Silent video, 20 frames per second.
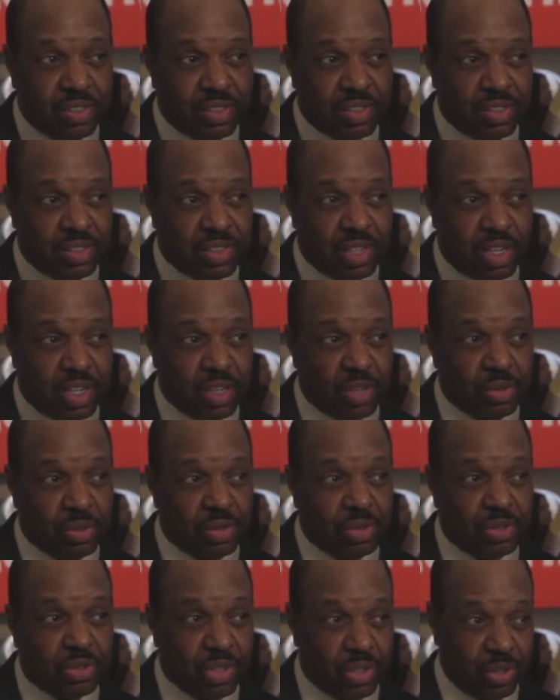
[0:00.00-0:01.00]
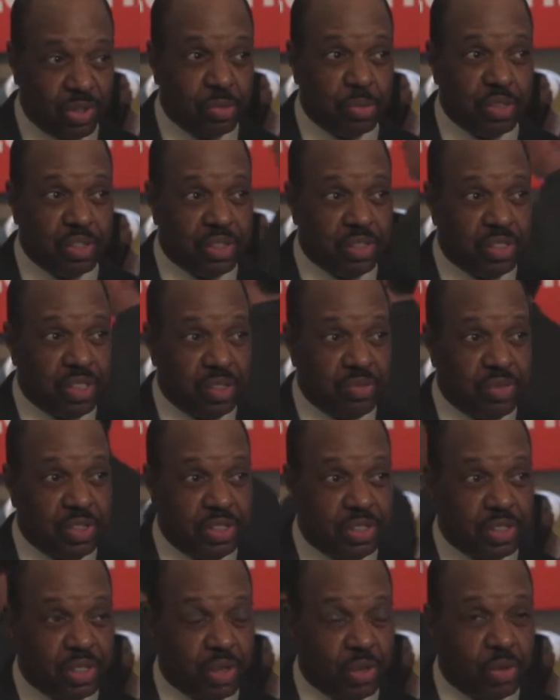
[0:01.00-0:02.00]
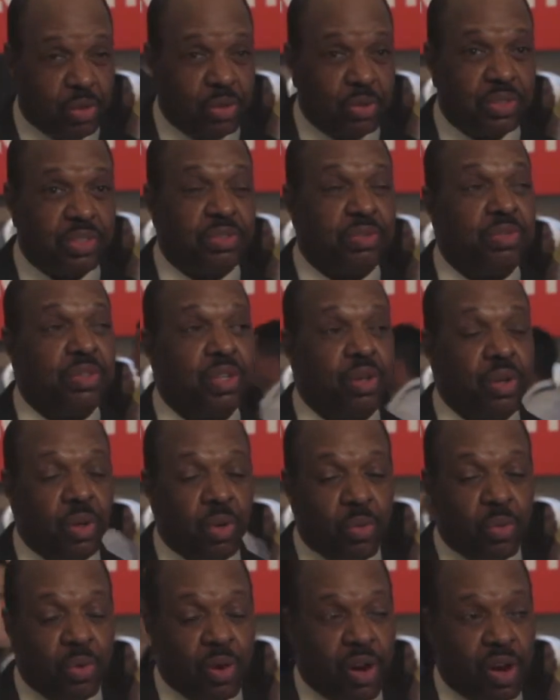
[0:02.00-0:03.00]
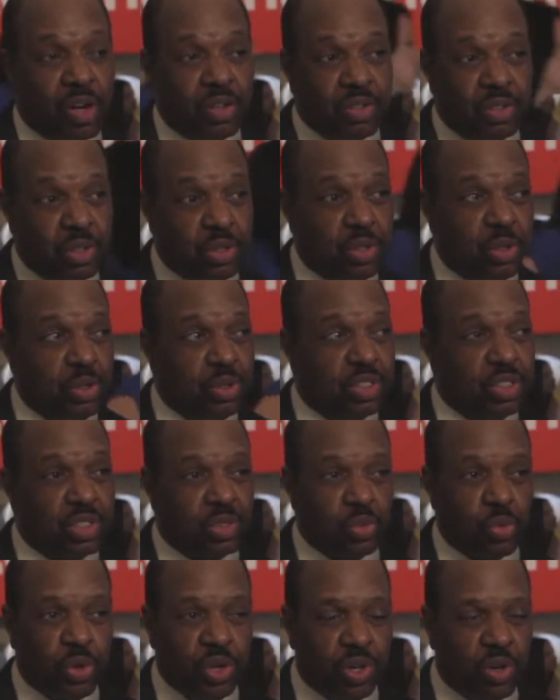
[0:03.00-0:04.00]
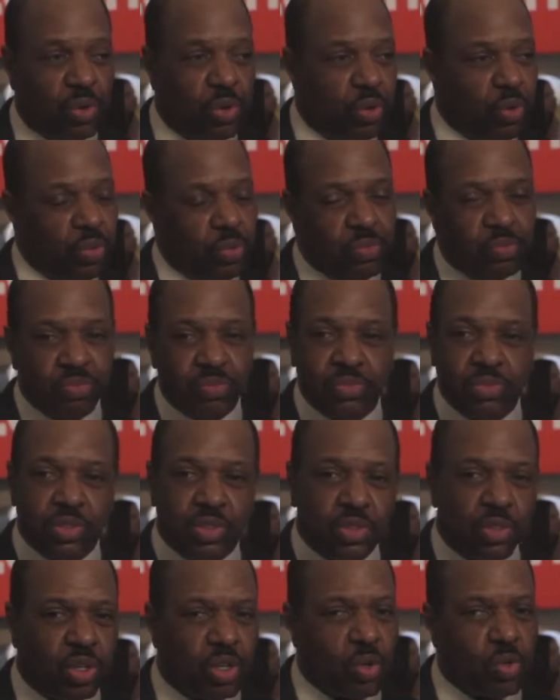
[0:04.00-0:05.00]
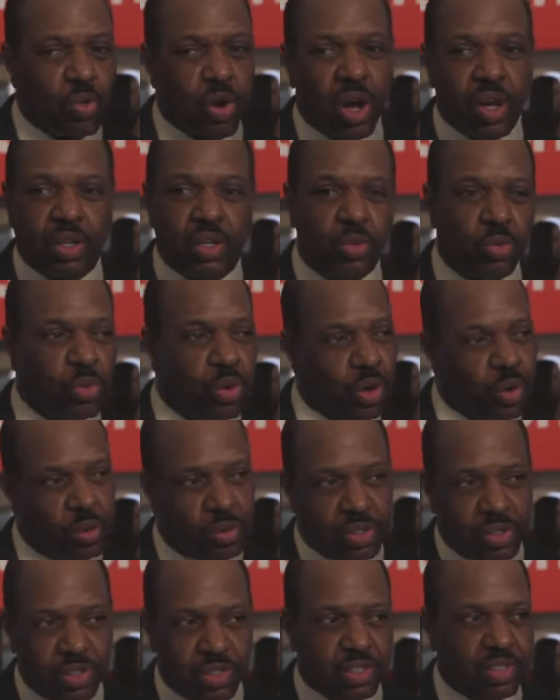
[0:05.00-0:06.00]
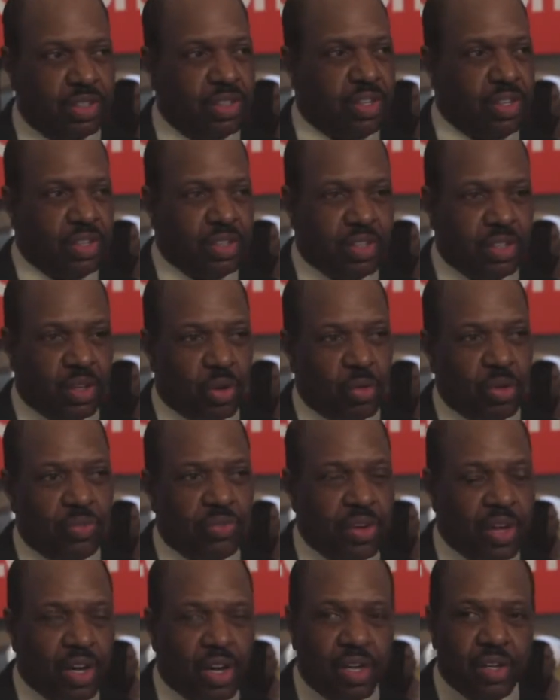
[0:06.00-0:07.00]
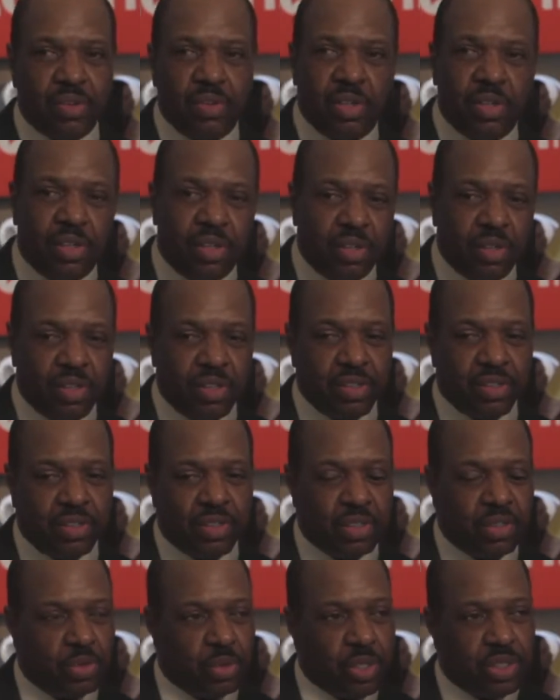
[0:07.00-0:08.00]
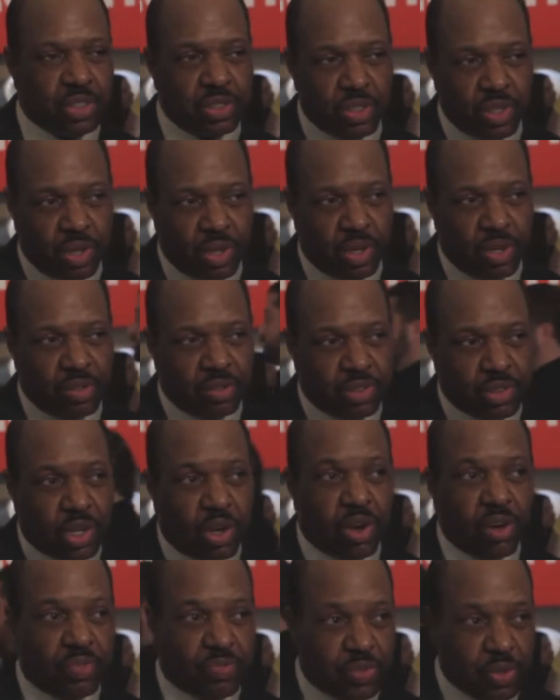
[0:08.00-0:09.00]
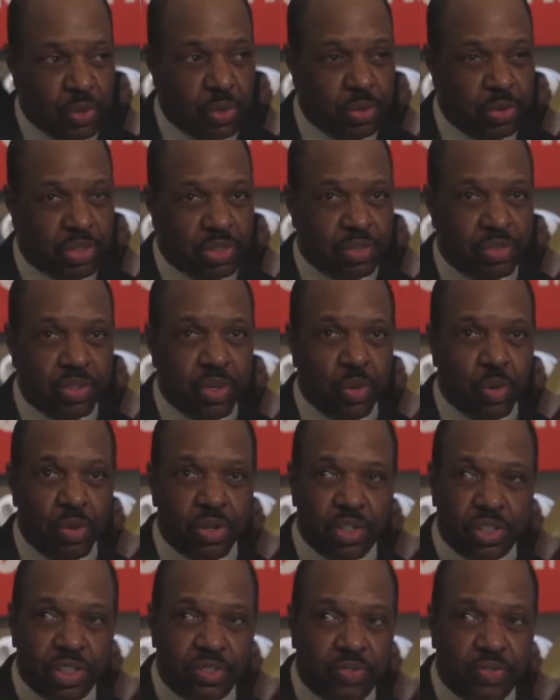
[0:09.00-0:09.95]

in town, turned them into TV shows. Our news is real sort of rock and roll-ish. We've got a situation called Talk Fusion, where there's